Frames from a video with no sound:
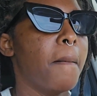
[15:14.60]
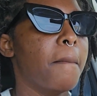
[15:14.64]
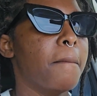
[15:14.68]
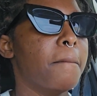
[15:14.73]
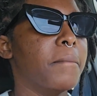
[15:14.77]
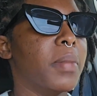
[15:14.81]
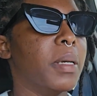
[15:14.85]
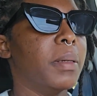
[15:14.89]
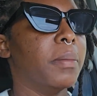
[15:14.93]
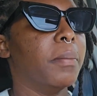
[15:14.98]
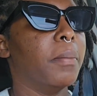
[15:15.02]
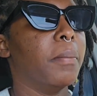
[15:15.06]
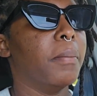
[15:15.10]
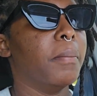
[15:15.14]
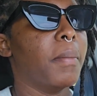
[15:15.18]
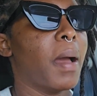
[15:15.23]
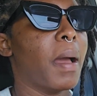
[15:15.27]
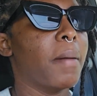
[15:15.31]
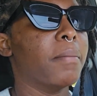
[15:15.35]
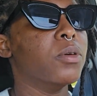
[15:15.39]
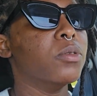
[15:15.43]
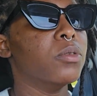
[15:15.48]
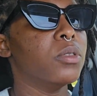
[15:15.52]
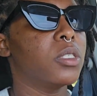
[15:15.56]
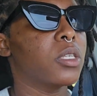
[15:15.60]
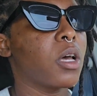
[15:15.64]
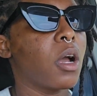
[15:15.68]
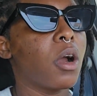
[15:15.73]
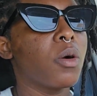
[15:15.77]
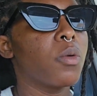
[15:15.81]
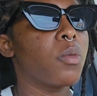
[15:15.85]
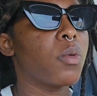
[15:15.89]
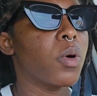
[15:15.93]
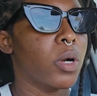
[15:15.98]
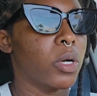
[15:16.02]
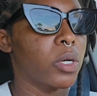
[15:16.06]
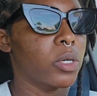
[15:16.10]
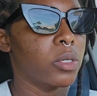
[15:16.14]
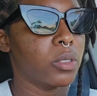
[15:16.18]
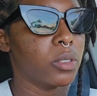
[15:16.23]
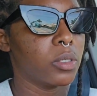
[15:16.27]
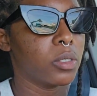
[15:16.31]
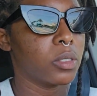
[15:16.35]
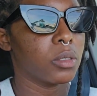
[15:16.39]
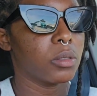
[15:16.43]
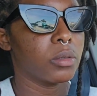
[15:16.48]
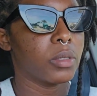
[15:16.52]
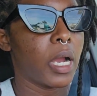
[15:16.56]
my moods are
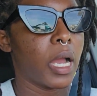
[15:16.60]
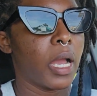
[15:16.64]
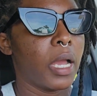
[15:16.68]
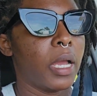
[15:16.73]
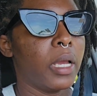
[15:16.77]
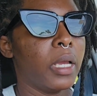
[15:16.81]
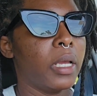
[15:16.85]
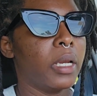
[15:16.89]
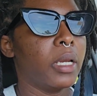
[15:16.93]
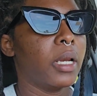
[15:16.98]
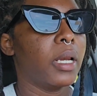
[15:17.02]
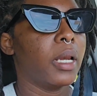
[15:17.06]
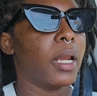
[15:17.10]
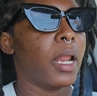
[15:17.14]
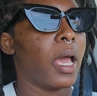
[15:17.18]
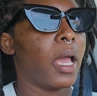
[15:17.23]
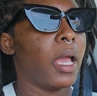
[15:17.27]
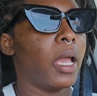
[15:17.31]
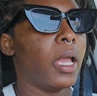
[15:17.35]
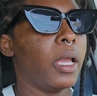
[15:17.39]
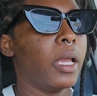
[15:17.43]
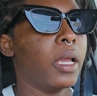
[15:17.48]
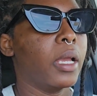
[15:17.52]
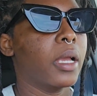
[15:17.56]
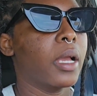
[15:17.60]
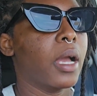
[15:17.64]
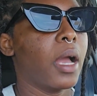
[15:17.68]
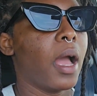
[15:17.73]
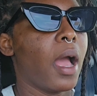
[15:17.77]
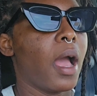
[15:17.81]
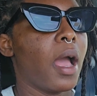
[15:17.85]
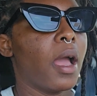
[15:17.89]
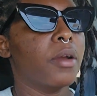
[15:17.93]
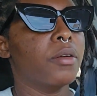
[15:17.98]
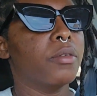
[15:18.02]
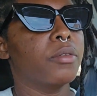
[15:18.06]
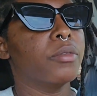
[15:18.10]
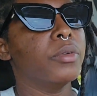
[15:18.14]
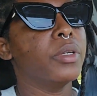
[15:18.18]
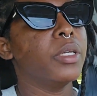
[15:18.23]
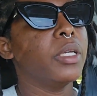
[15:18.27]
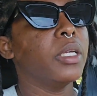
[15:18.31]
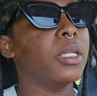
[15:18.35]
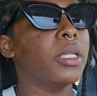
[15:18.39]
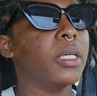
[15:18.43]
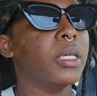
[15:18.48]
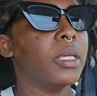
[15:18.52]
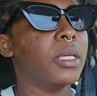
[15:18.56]
worse, right? Like I
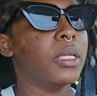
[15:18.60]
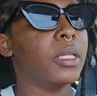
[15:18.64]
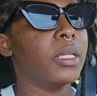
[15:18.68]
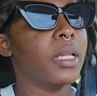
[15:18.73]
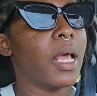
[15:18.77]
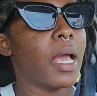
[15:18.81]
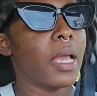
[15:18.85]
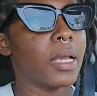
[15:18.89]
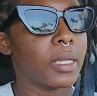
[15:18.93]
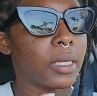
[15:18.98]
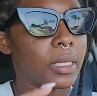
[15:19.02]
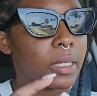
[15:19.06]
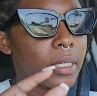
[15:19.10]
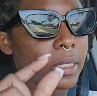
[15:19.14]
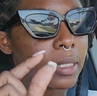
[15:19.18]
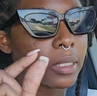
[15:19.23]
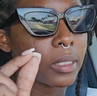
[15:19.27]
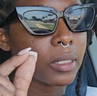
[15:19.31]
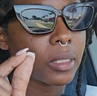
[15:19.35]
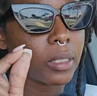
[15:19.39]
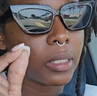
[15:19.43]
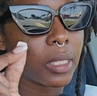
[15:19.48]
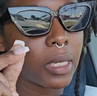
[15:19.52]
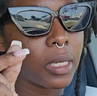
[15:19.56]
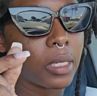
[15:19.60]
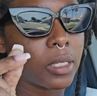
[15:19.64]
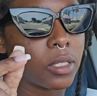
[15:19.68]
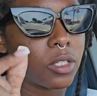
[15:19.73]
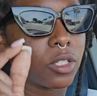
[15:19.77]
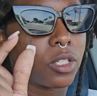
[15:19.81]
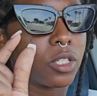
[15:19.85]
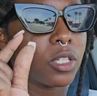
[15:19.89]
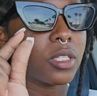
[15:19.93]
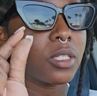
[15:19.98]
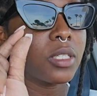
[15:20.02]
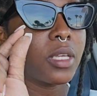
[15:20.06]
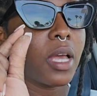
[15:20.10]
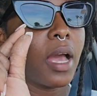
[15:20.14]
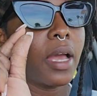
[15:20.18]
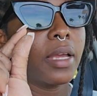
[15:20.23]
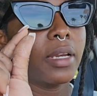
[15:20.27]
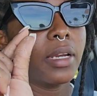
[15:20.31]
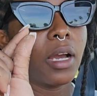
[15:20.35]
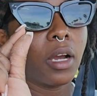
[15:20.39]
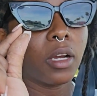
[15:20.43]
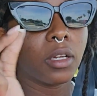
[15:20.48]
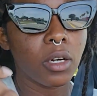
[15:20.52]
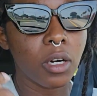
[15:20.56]
really like little things just
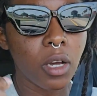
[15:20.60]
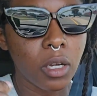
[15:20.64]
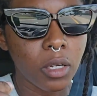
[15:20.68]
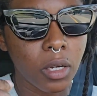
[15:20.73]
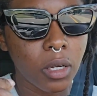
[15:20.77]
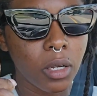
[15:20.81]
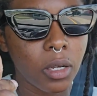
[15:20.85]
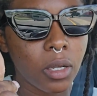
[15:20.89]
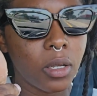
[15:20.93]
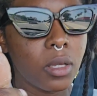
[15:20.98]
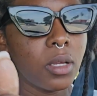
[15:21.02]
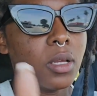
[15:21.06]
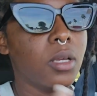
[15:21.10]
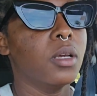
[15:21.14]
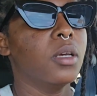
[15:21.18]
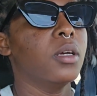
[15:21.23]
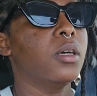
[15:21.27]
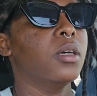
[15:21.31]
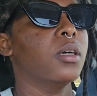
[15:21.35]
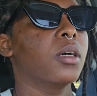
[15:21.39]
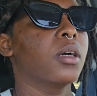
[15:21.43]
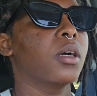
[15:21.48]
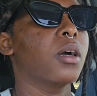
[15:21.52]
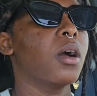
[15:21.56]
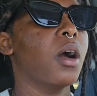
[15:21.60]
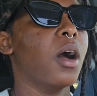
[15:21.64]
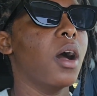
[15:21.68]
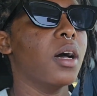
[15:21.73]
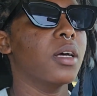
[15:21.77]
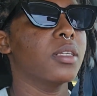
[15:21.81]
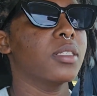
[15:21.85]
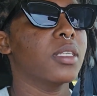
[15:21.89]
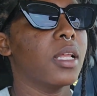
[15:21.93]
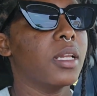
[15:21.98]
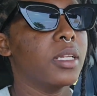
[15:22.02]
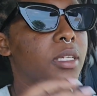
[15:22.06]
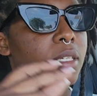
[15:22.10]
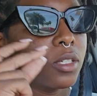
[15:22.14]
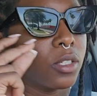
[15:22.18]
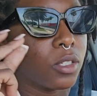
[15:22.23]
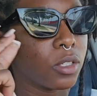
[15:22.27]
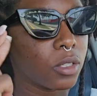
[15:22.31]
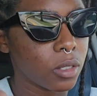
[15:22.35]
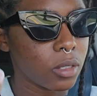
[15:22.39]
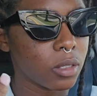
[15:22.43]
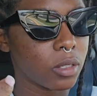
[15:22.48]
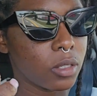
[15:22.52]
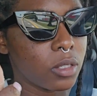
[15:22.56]
kind of cause a little
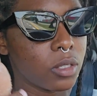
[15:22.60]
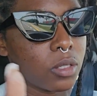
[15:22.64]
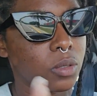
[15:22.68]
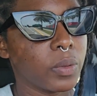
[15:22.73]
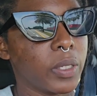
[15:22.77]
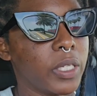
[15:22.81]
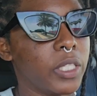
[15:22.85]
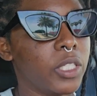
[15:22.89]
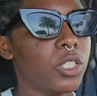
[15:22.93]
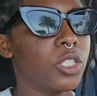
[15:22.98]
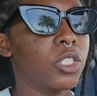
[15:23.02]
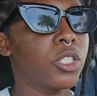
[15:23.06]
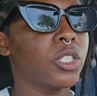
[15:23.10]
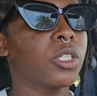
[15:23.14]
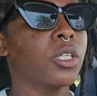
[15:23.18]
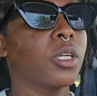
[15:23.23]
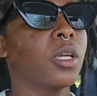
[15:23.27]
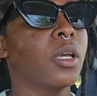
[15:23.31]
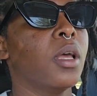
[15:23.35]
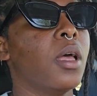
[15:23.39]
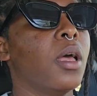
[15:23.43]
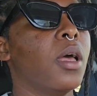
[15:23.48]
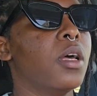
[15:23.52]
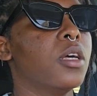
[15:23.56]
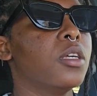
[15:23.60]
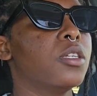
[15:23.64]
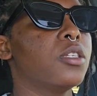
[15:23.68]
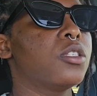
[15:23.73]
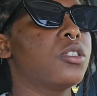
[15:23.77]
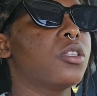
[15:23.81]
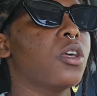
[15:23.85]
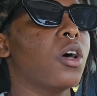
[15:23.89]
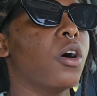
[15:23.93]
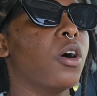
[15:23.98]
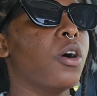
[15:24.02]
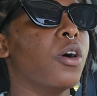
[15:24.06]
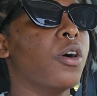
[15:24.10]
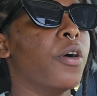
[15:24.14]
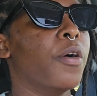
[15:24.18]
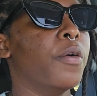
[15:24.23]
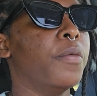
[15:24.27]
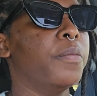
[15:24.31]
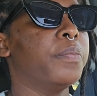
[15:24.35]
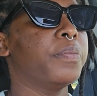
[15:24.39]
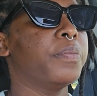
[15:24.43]
switch. So